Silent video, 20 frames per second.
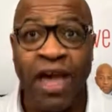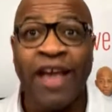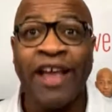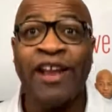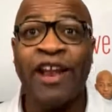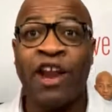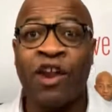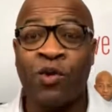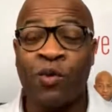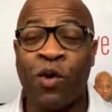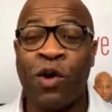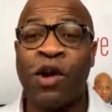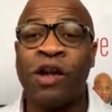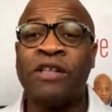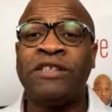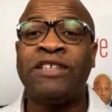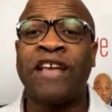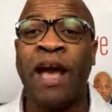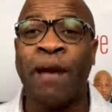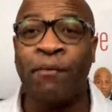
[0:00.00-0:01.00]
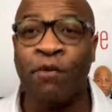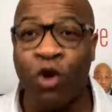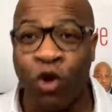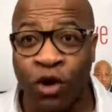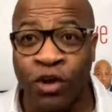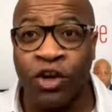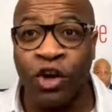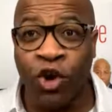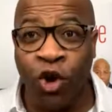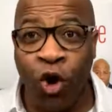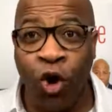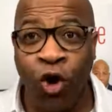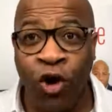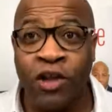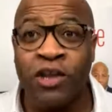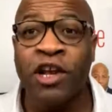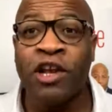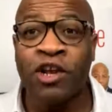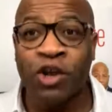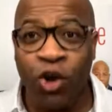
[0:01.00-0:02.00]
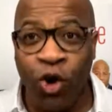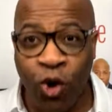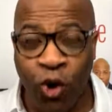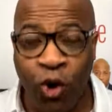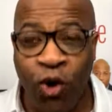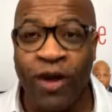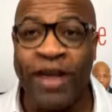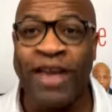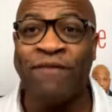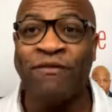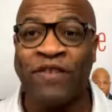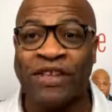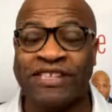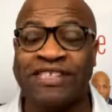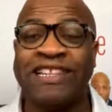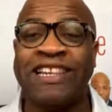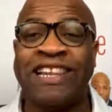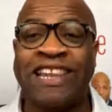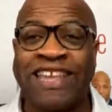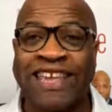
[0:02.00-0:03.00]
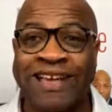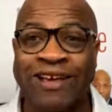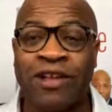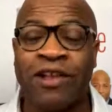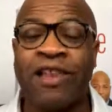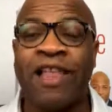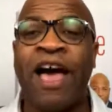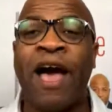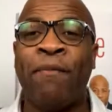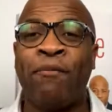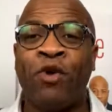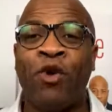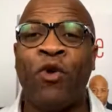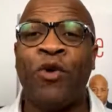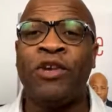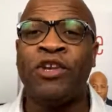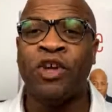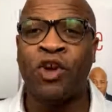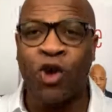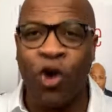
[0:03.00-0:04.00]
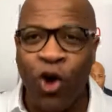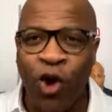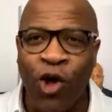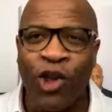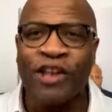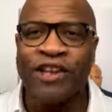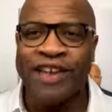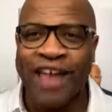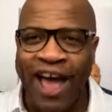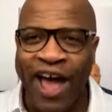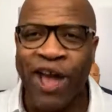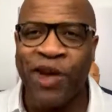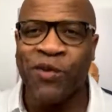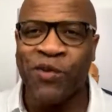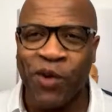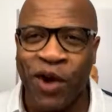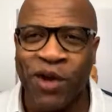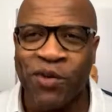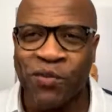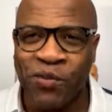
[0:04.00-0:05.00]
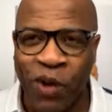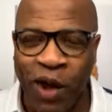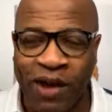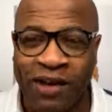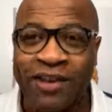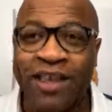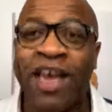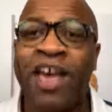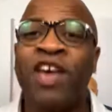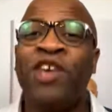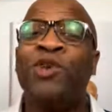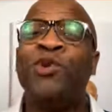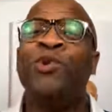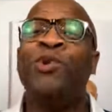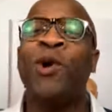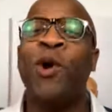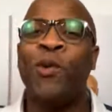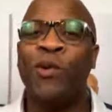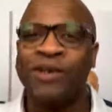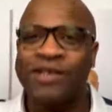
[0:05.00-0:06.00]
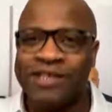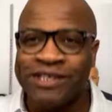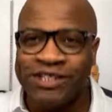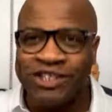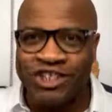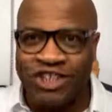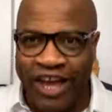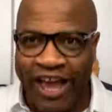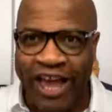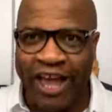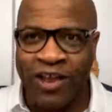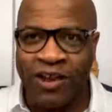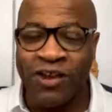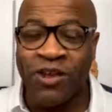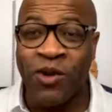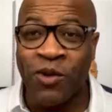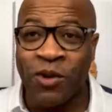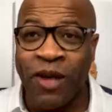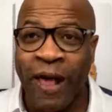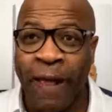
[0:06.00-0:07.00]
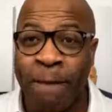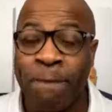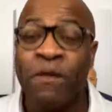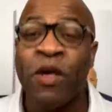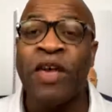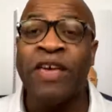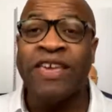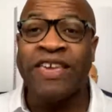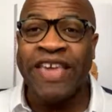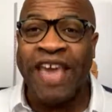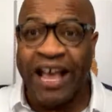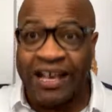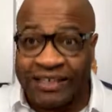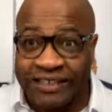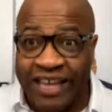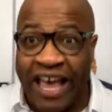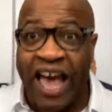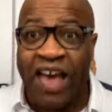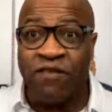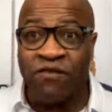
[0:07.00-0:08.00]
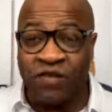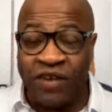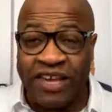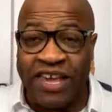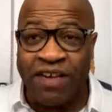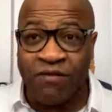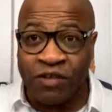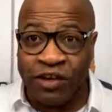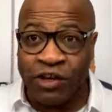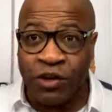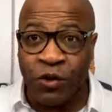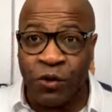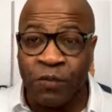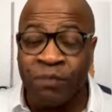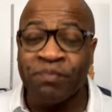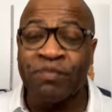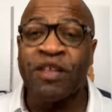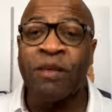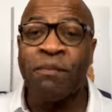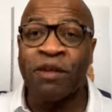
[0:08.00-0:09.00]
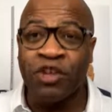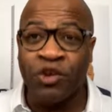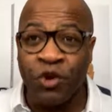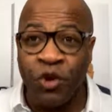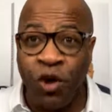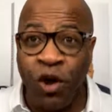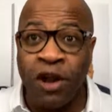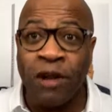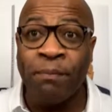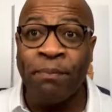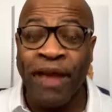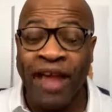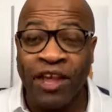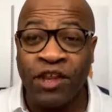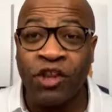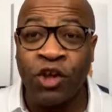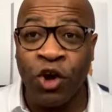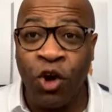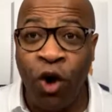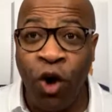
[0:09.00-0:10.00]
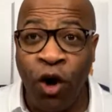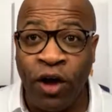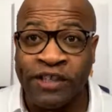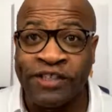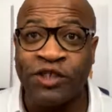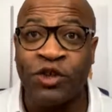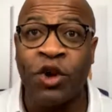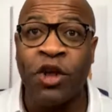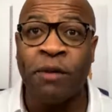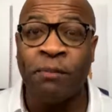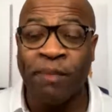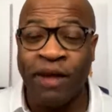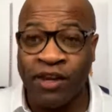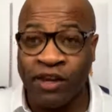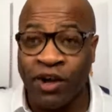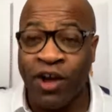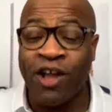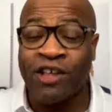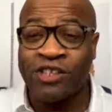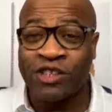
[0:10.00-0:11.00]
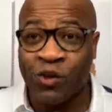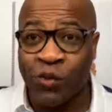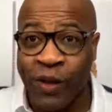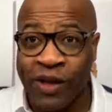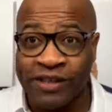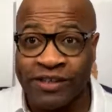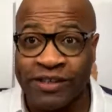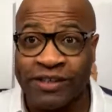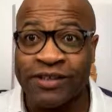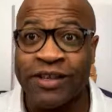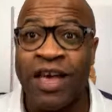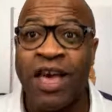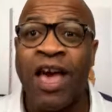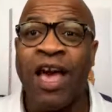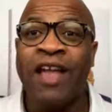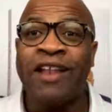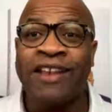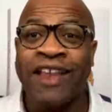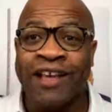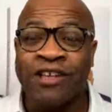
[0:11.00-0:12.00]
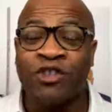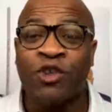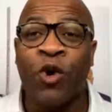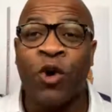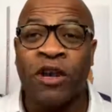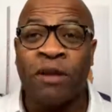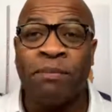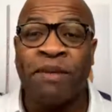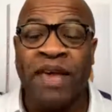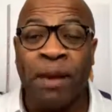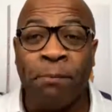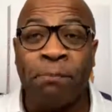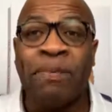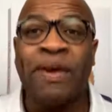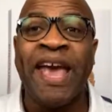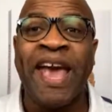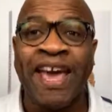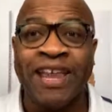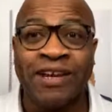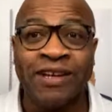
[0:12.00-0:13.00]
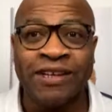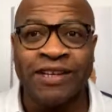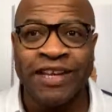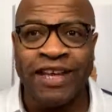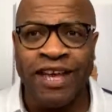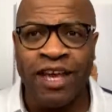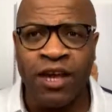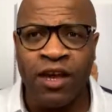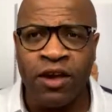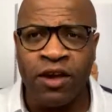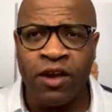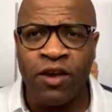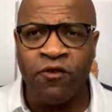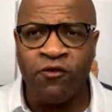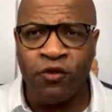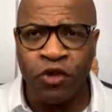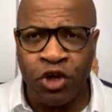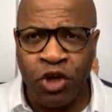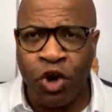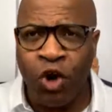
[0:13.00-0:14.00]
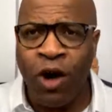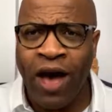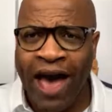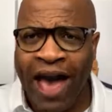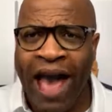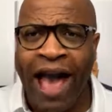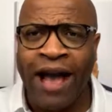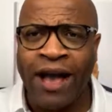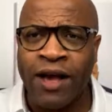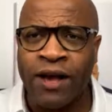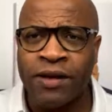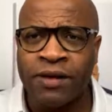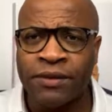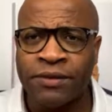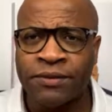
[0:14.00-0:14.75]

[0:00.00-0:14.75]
In other words, I'm going to call the law. If it's legal, I'm going to call 911. You go into jail, okay? Yes, I've forgiven you, but you're going to pay the cost. You're going to pay the consequences. There's going to be a penalty for your act.